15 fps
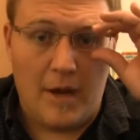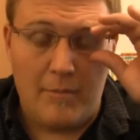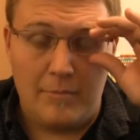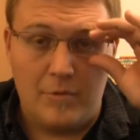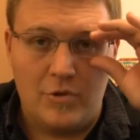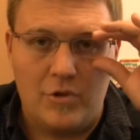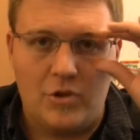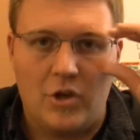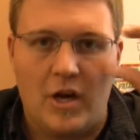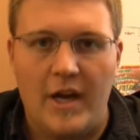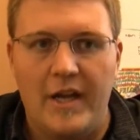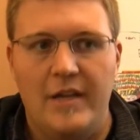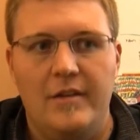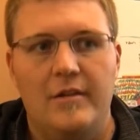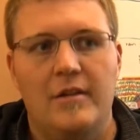I'm
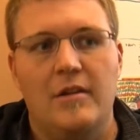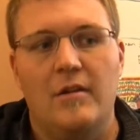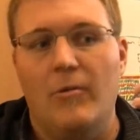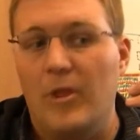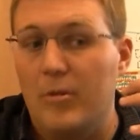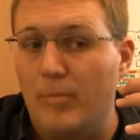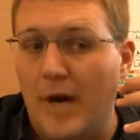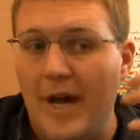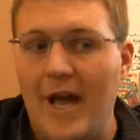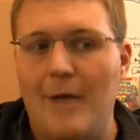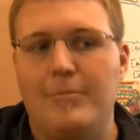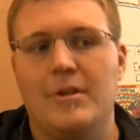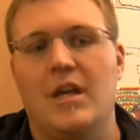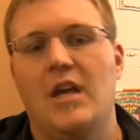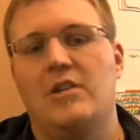trying with my
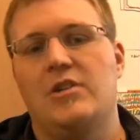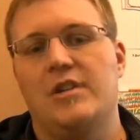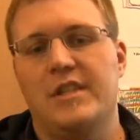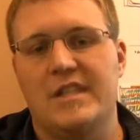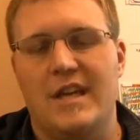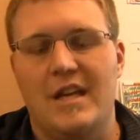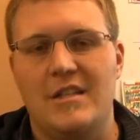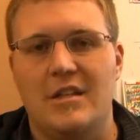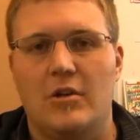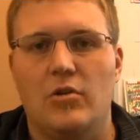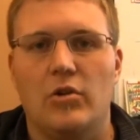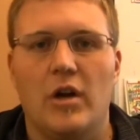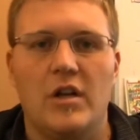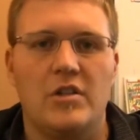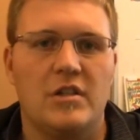application designs and
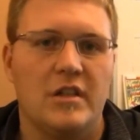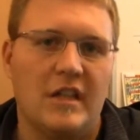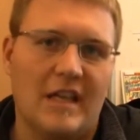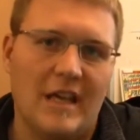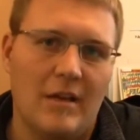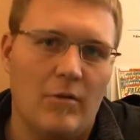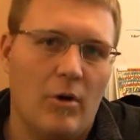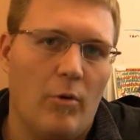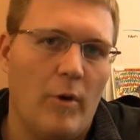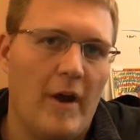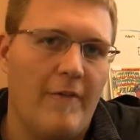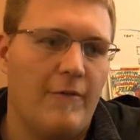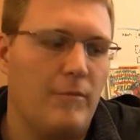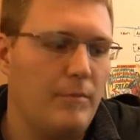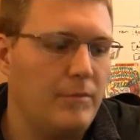creation to get
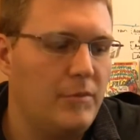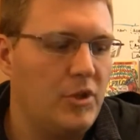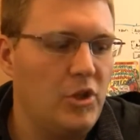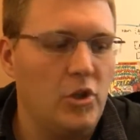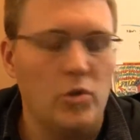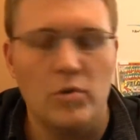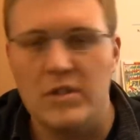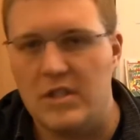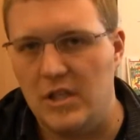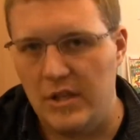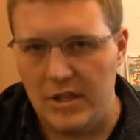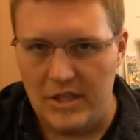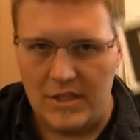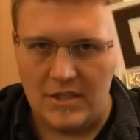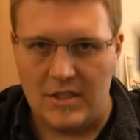away from using
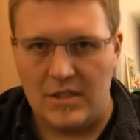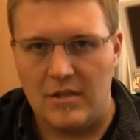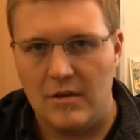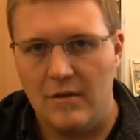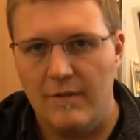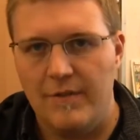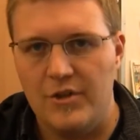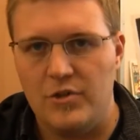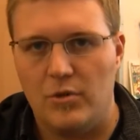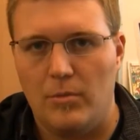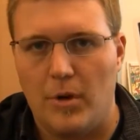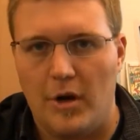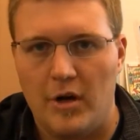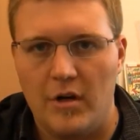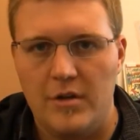these
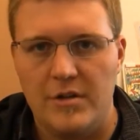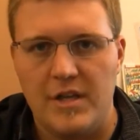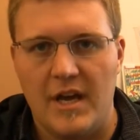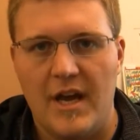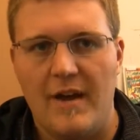visual markers.